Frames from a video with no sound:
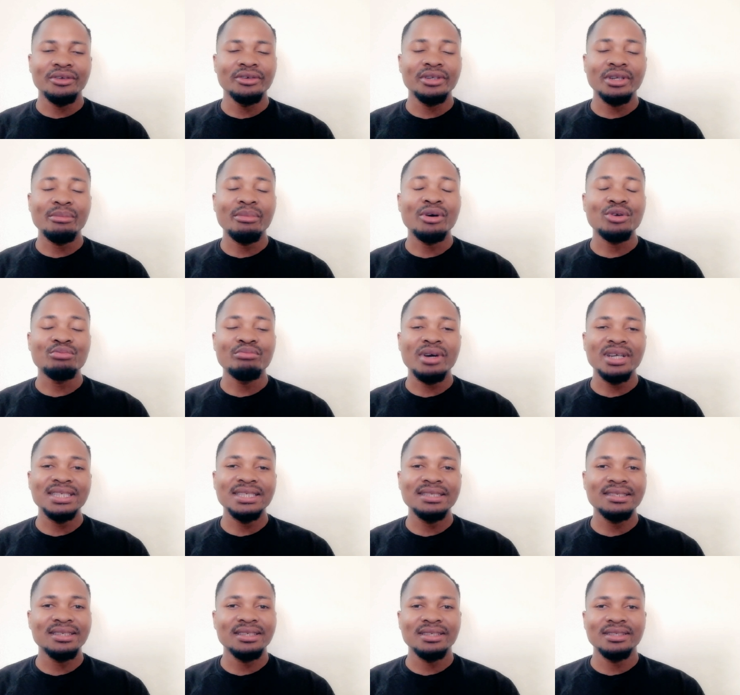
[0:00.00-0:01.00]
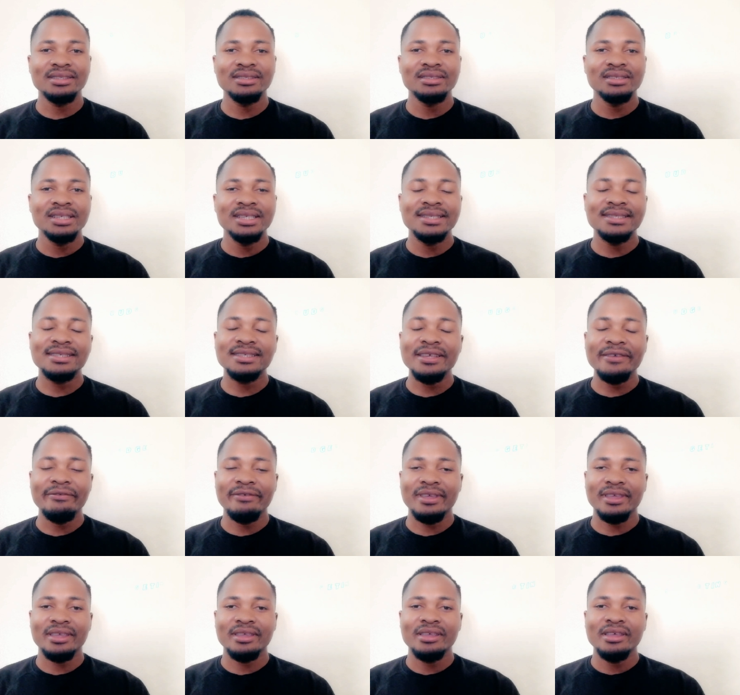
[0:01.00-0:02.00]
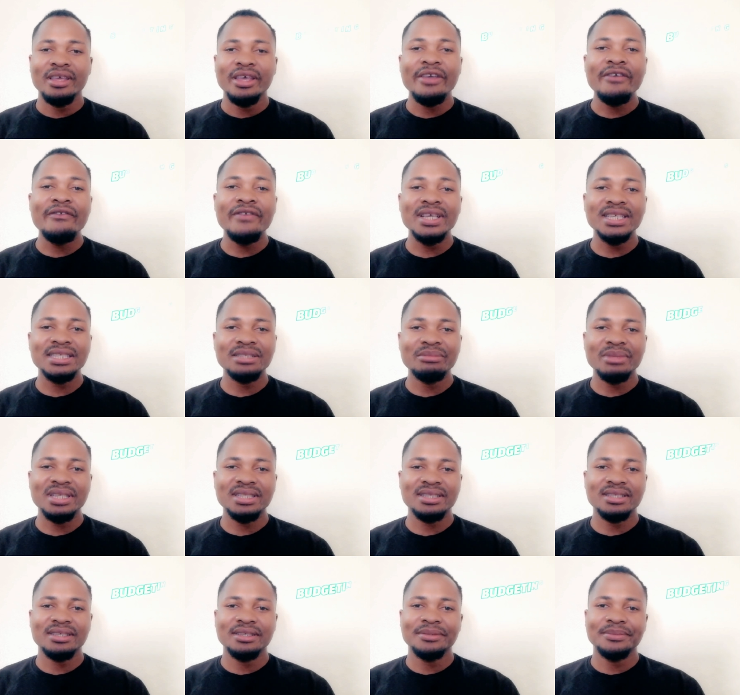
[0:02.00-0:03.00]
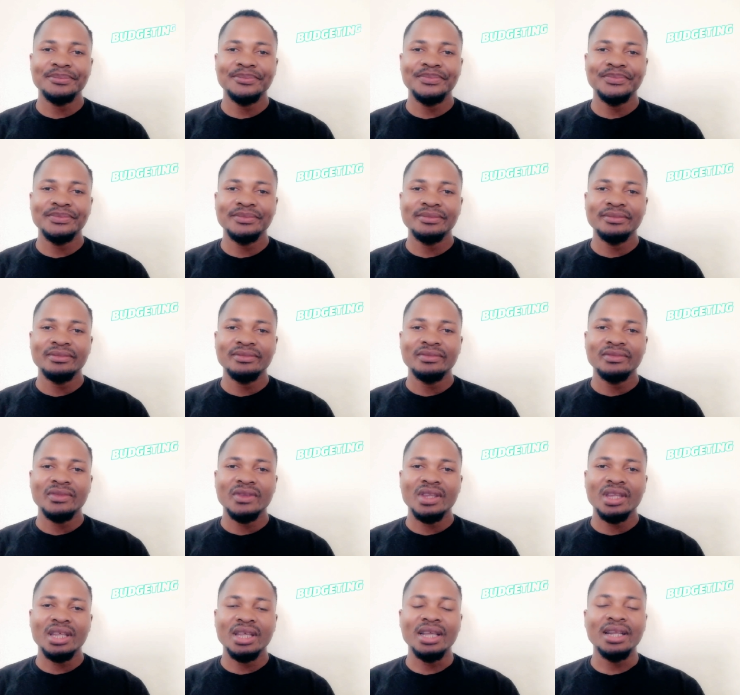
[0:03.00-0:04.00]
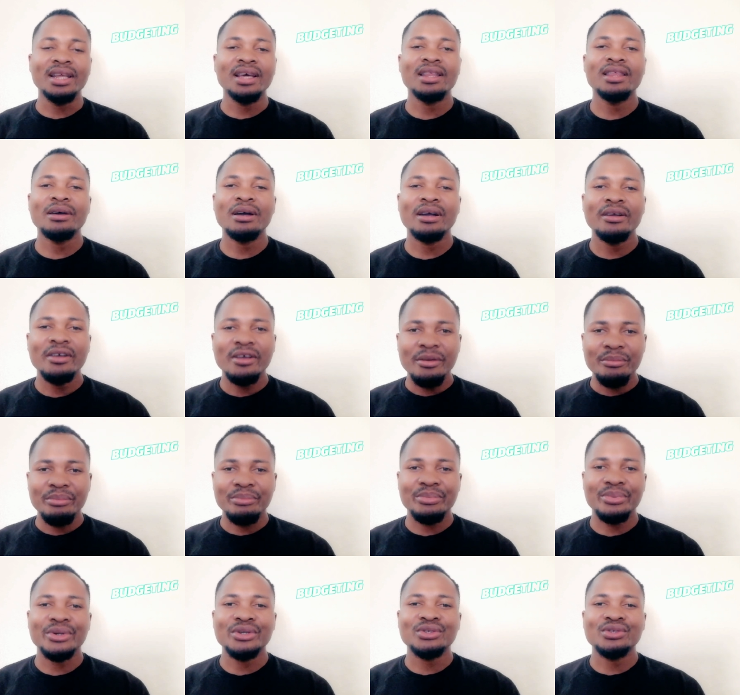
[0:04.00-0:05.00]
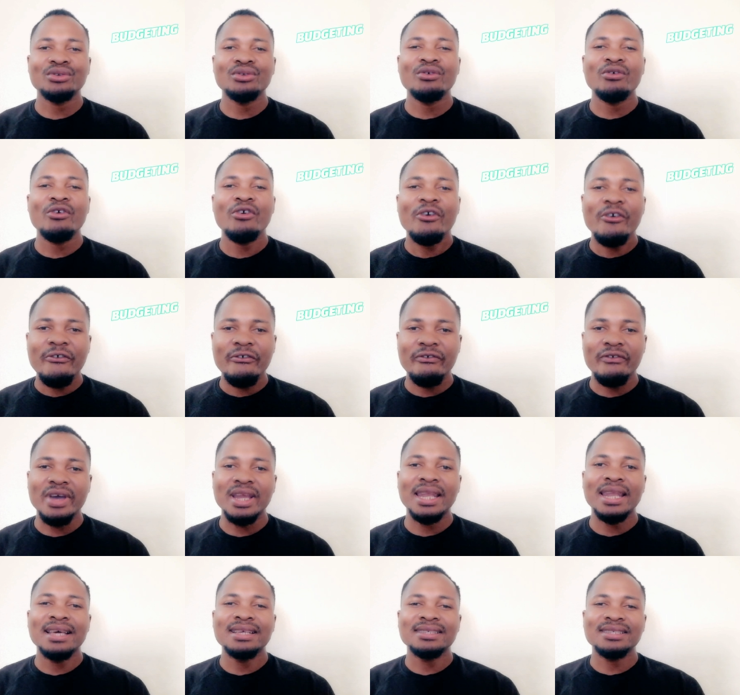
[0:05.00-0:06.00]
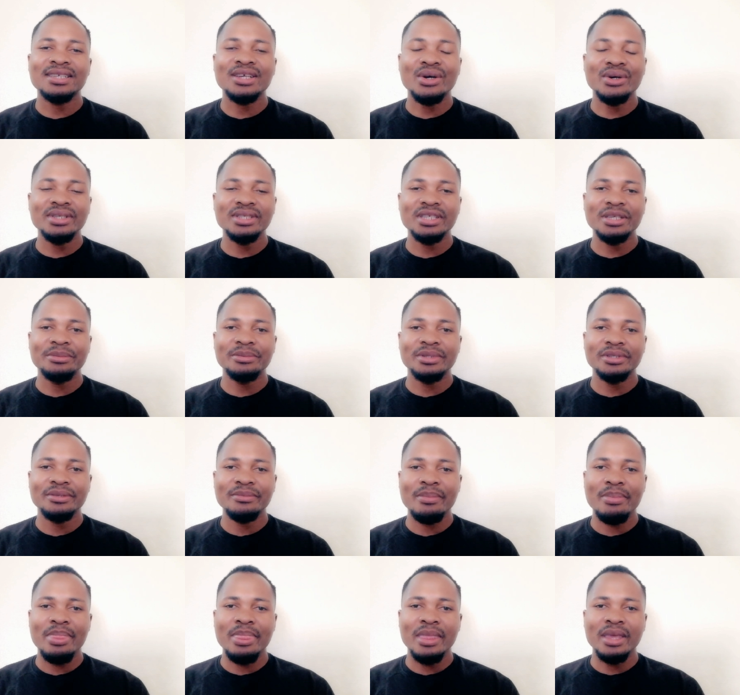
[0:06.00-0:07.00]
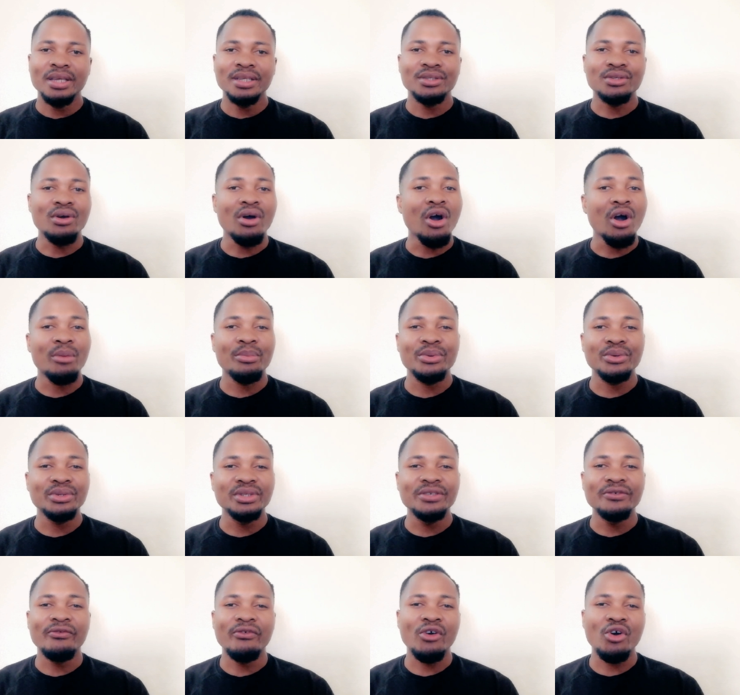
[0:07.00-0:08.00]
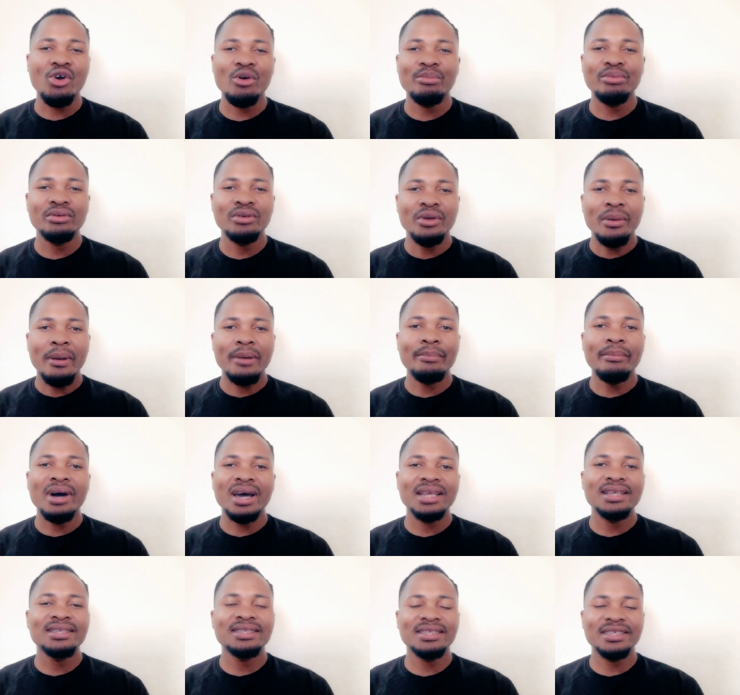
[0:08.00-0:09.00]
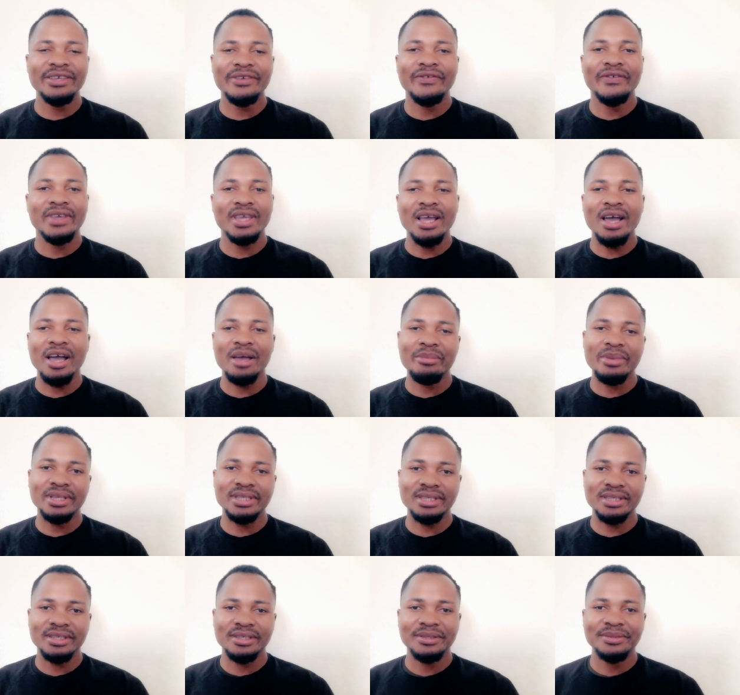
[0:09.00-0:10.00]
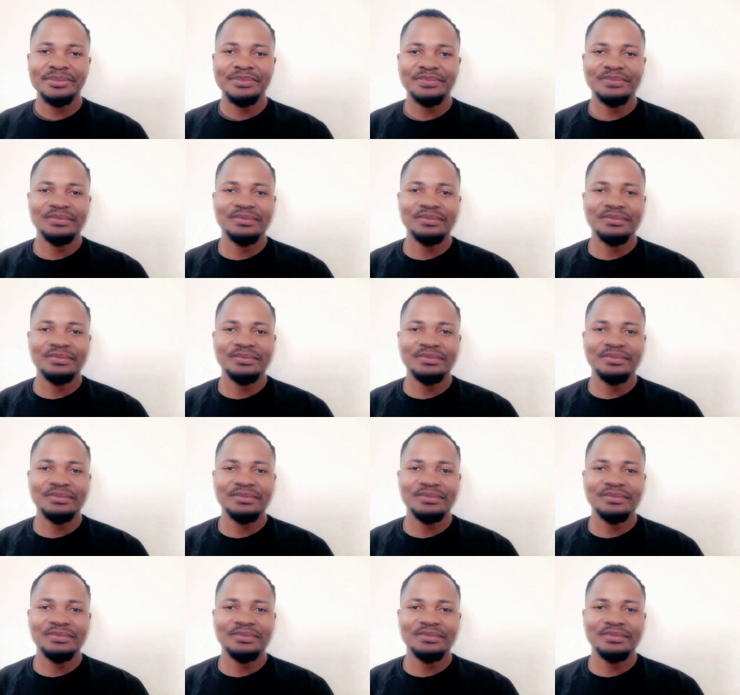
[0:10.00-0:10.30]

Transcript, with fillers: Learn about budgeting, saving, investment, and other personal finance concepts to help you develop money saving habits.